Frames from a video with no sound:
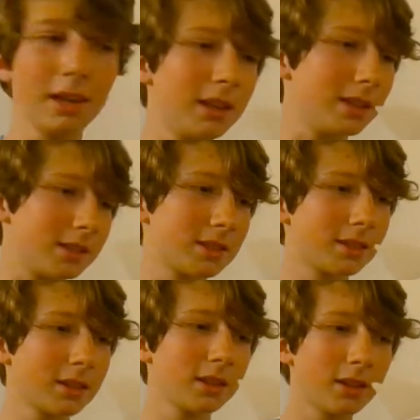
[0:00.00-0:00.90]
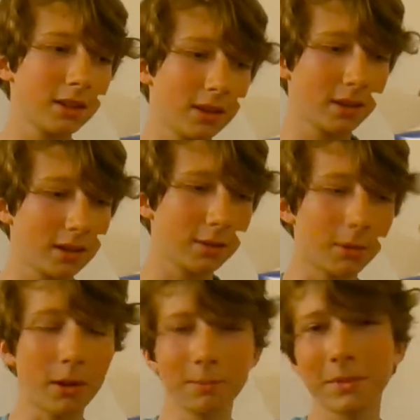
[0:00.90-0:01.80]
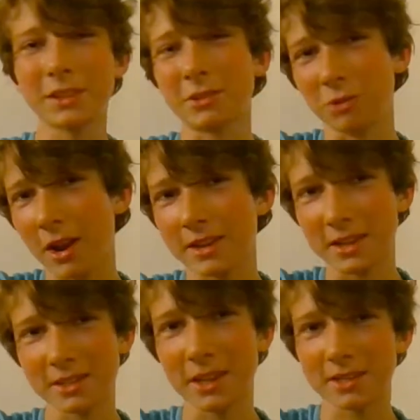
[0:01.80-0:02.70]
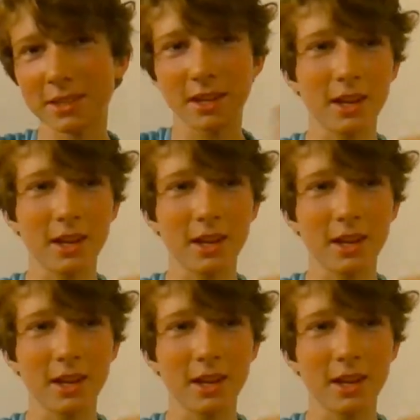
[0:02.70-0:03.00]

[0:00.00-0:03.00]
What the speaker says: is, well, it's a dry taste test.